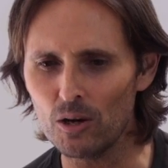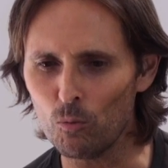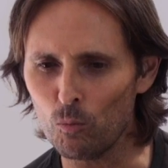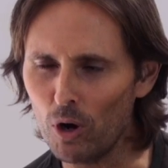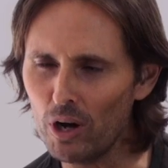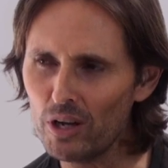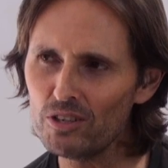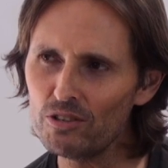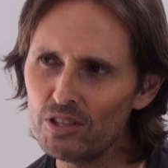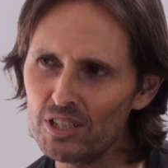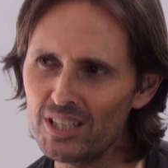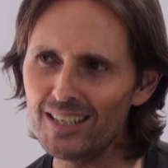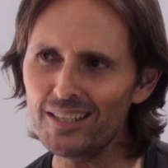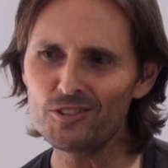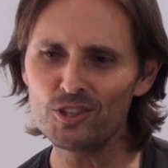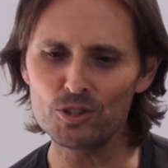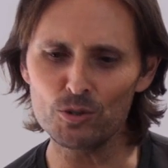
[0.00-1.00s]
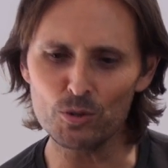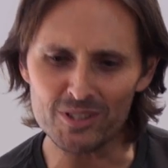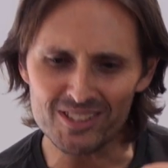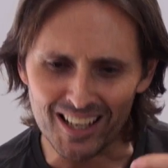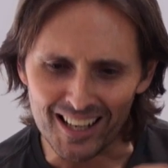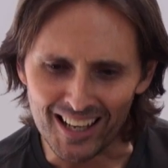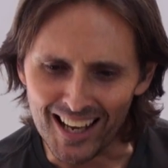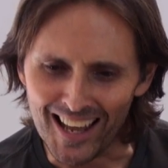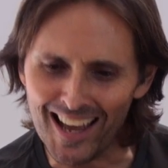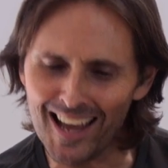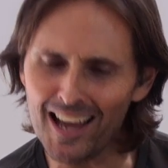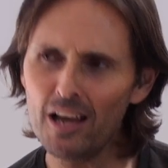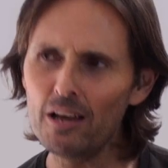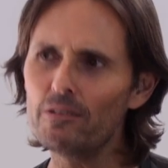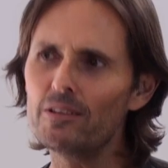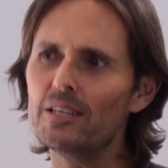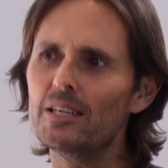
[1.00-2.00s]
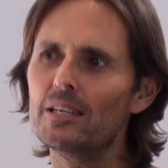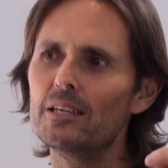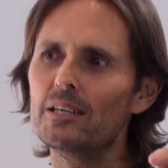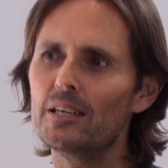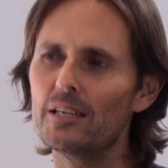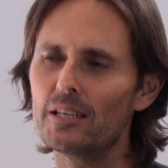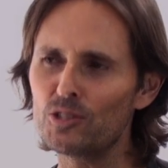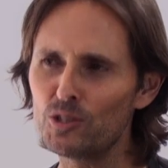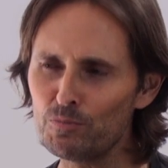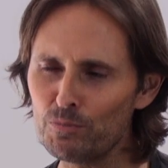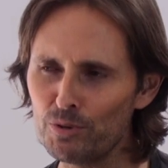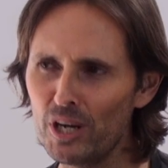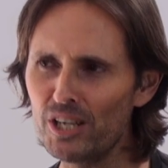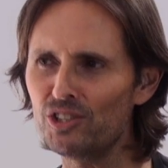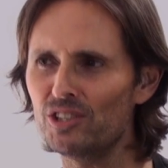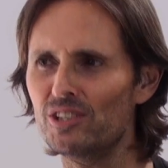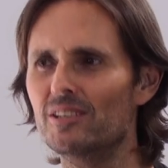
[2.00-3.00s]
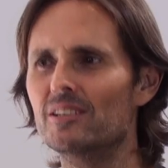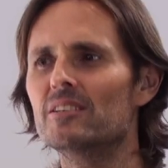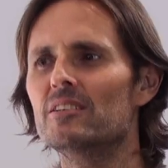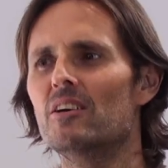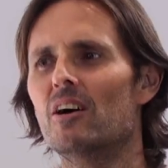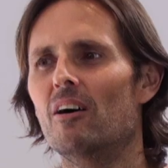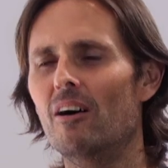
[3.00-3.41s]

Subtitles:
What you need to do is allow the expression